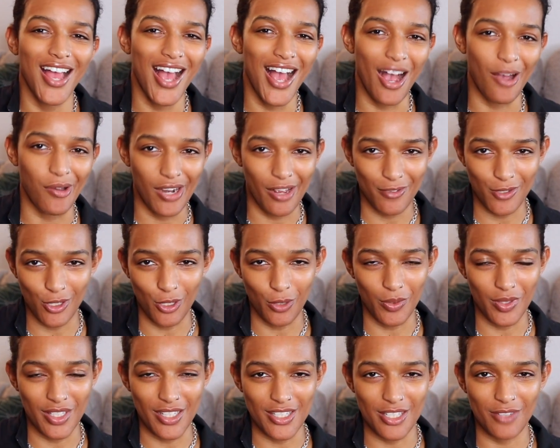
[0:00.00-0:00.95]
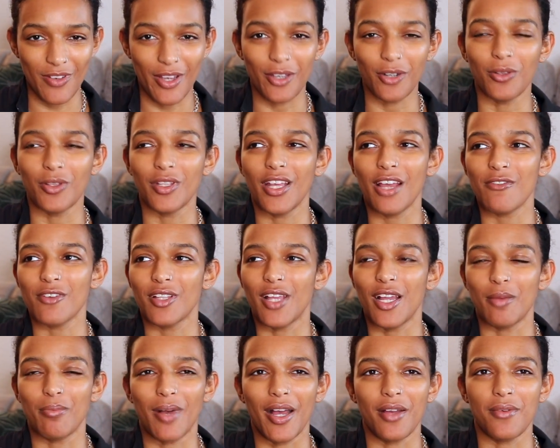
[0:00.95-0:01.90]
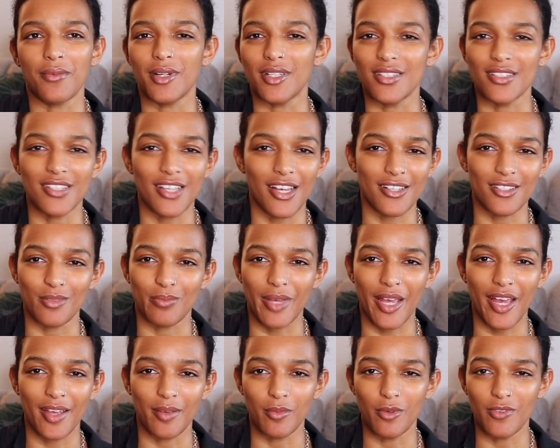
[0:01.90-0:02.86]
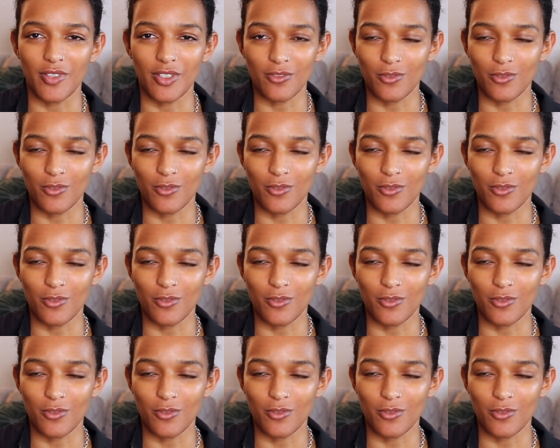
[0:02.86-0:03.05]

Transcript: I would have to go with this if I could only ever like buy one size of bag moving